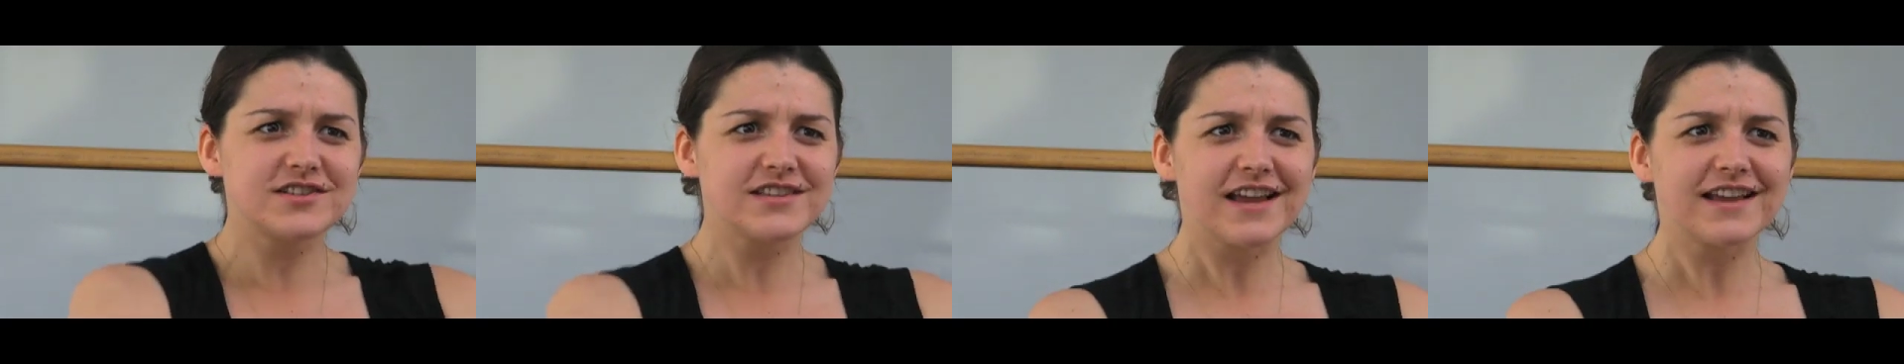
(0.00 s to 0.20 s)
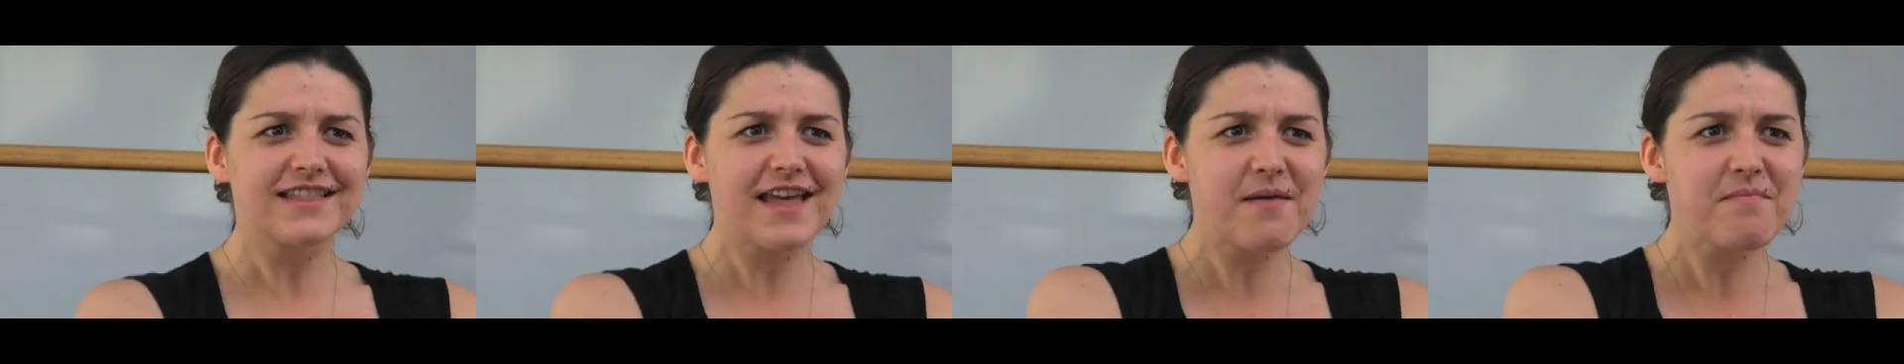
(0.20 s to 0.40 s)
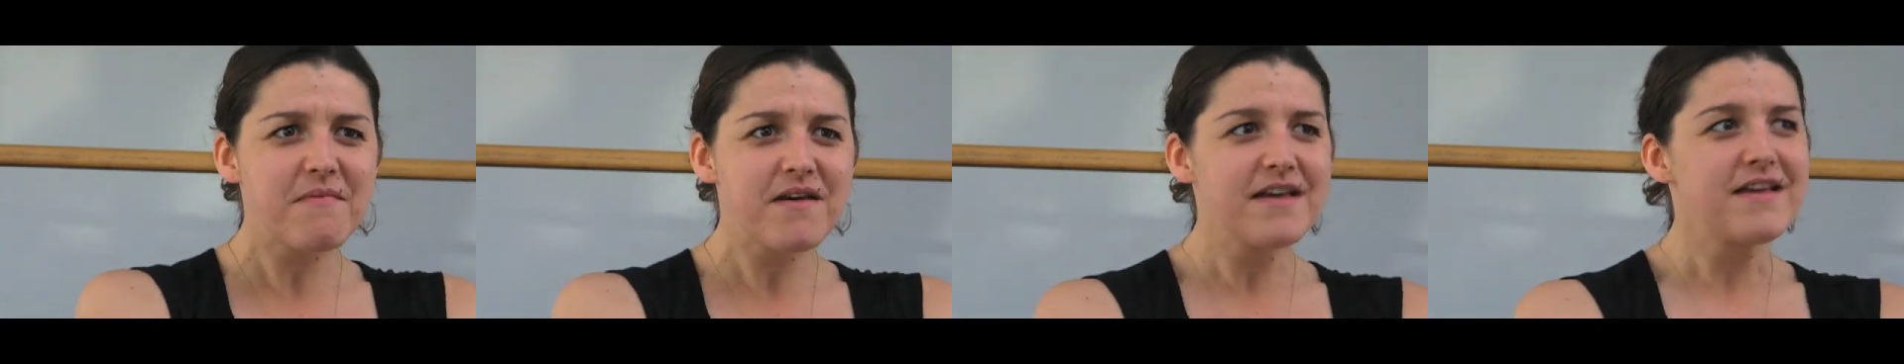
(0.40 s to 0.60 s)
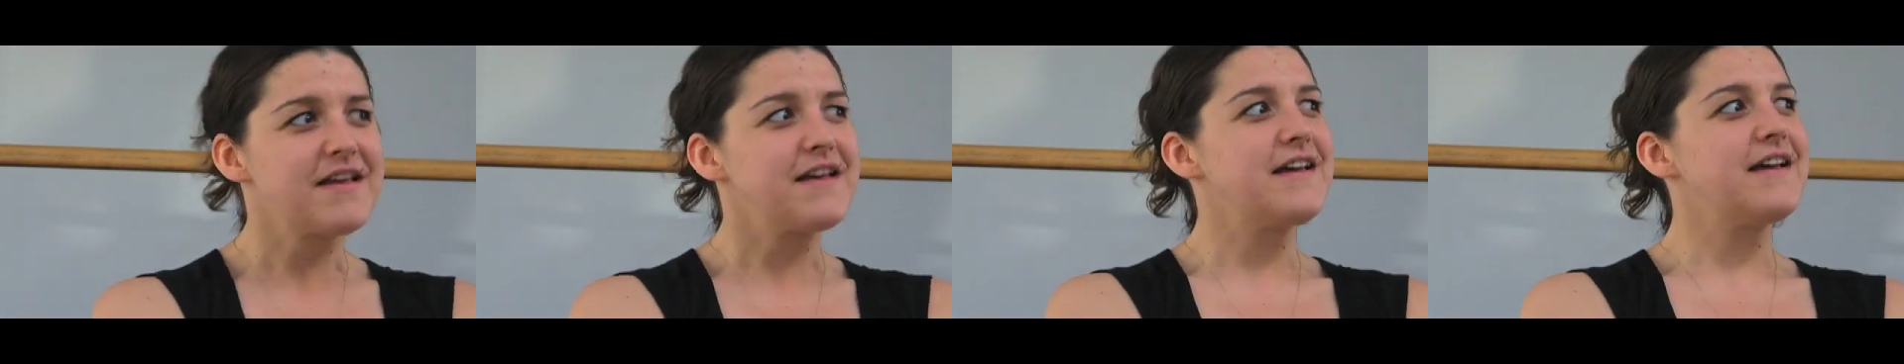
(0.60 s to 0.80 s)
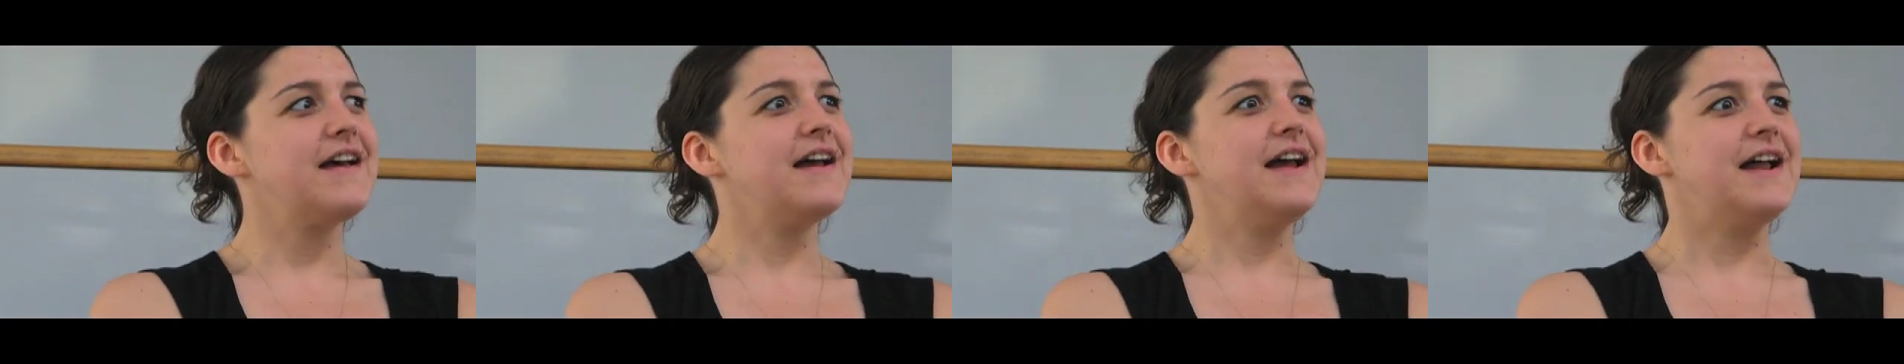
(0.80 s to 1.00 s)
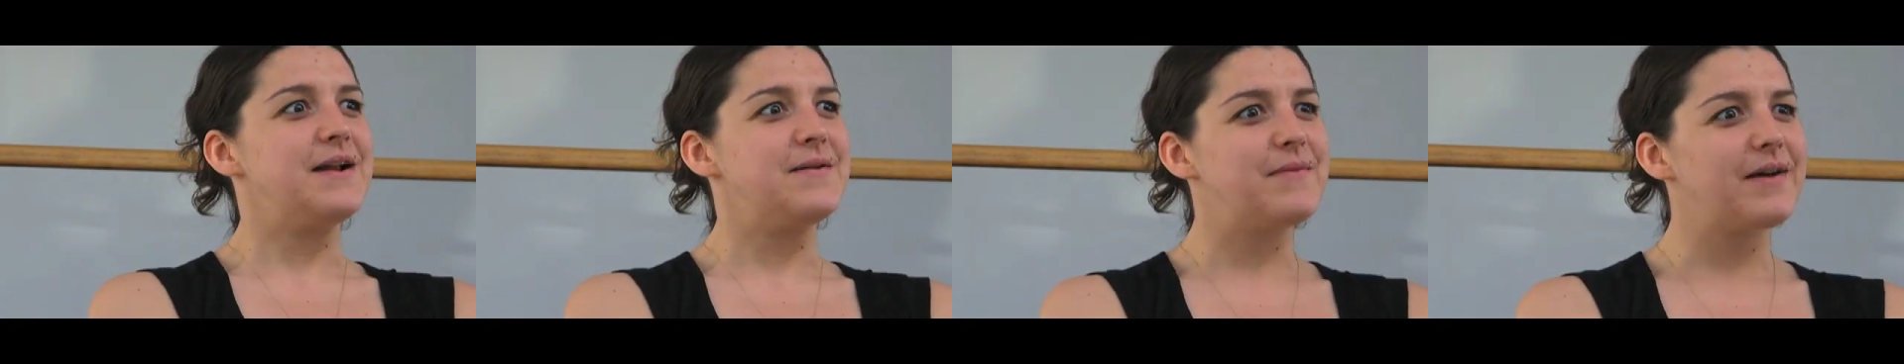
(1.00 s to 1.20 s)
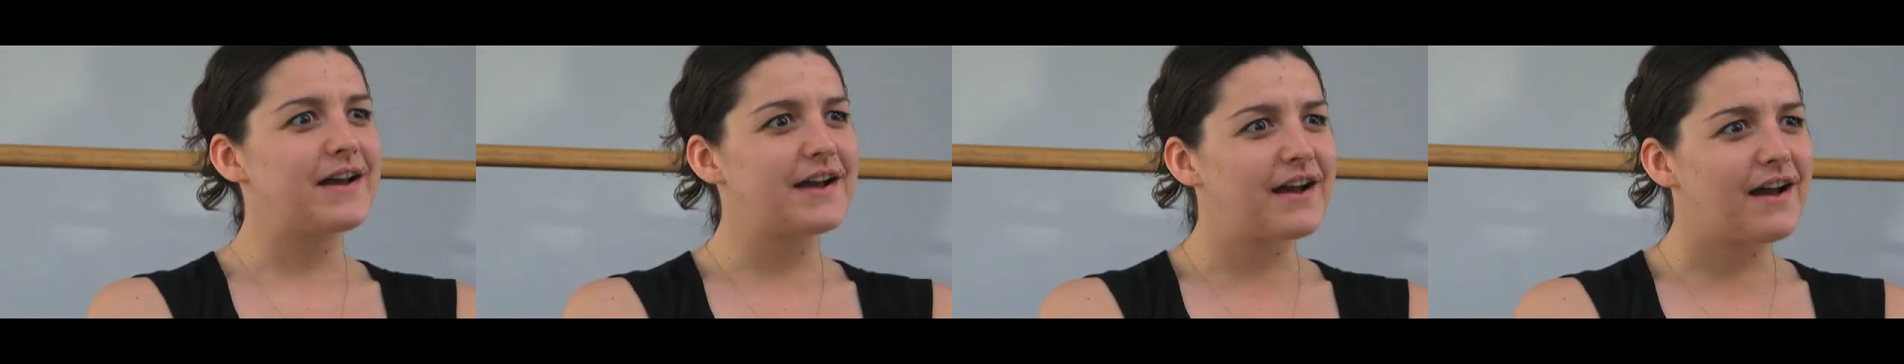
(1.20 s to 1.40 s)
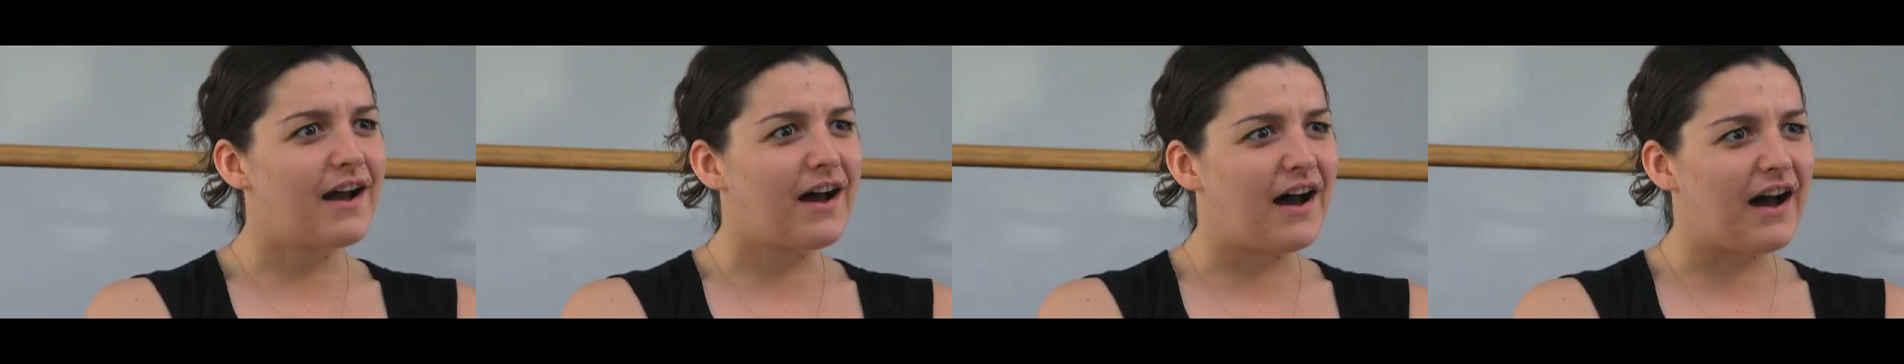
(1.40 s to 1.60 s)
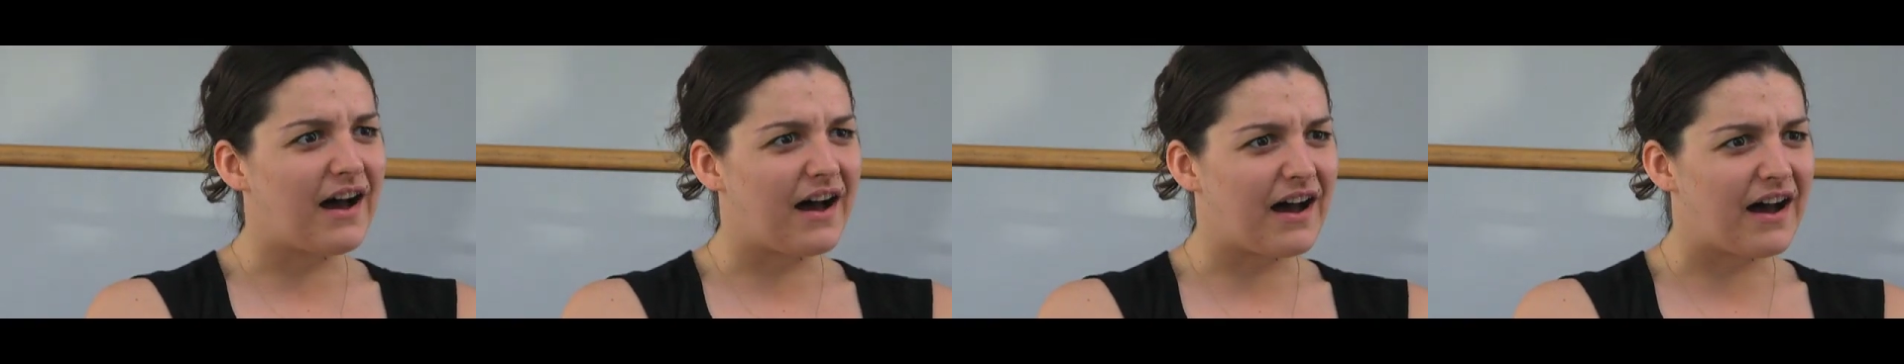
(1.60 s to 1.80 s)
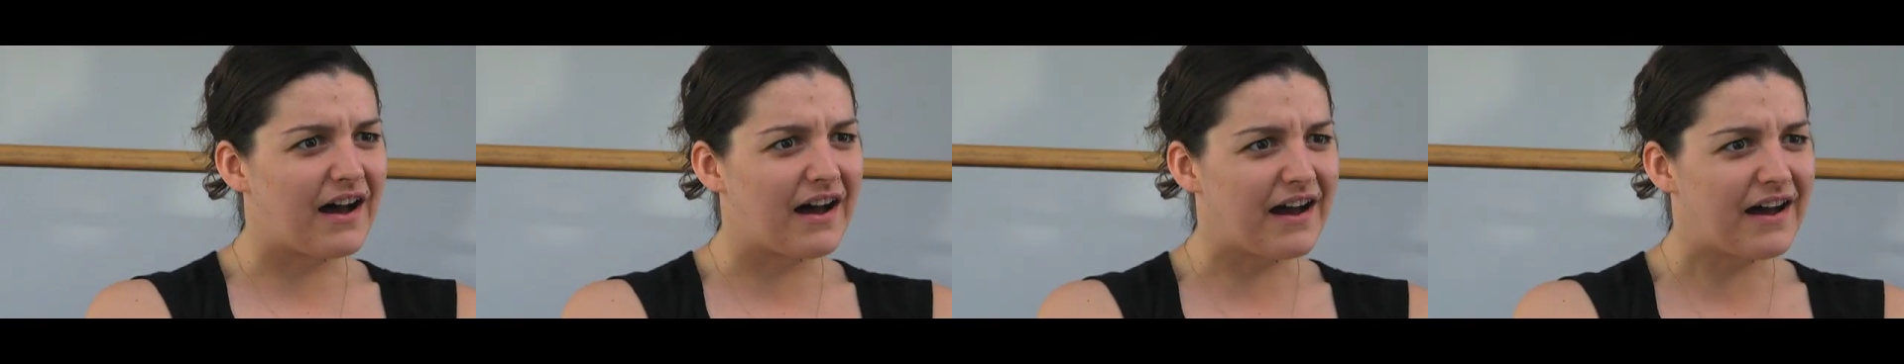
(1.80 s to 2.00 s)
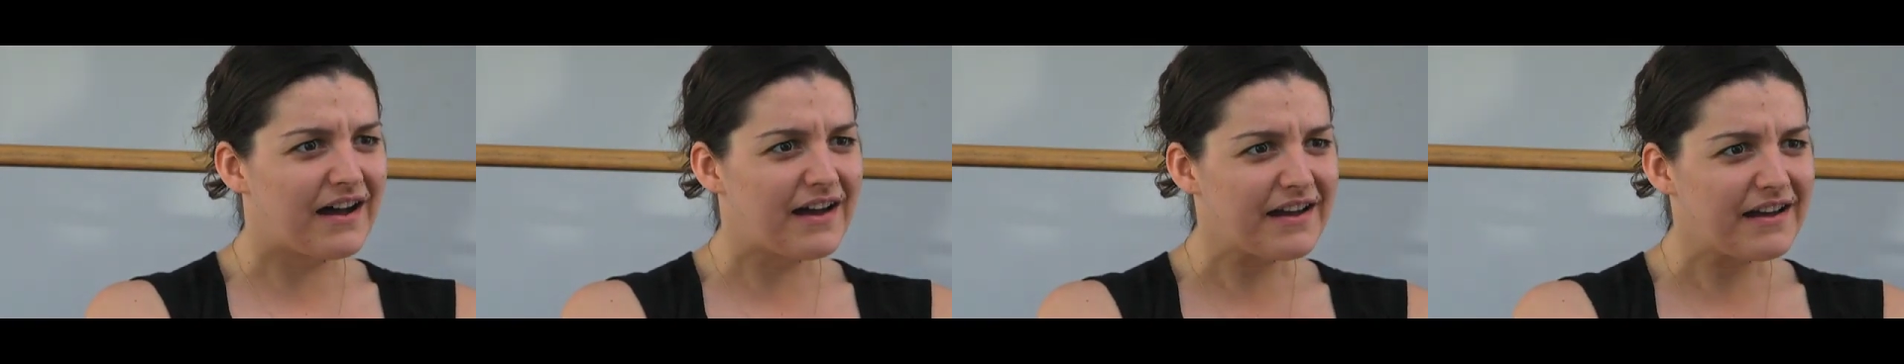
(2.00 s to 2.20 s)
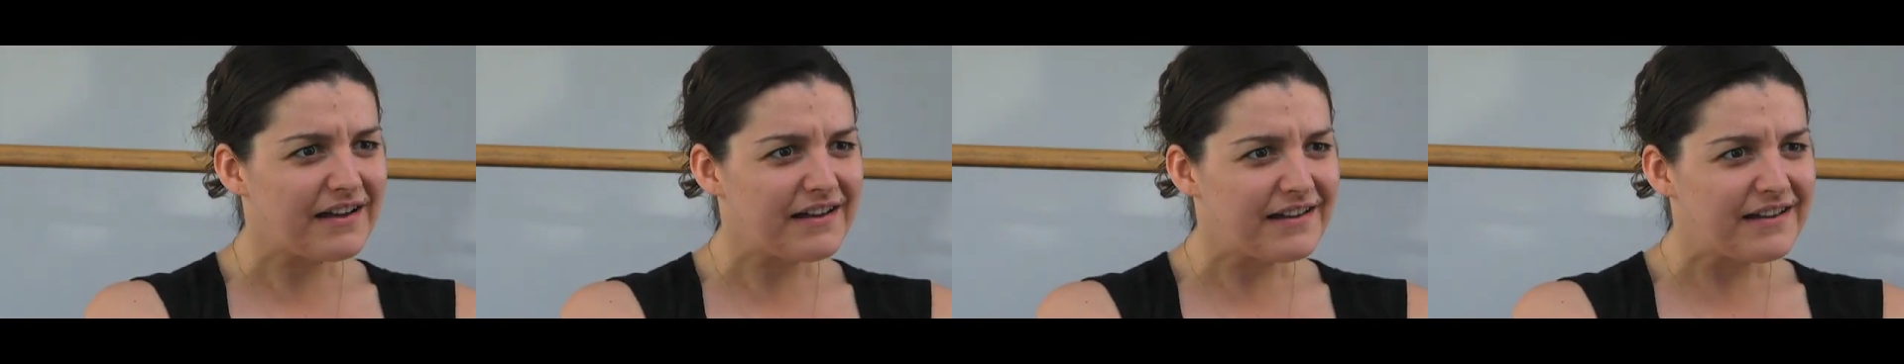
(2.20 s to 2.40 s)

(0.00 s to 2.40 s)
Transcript: like them." And I'm like, "Uh huh."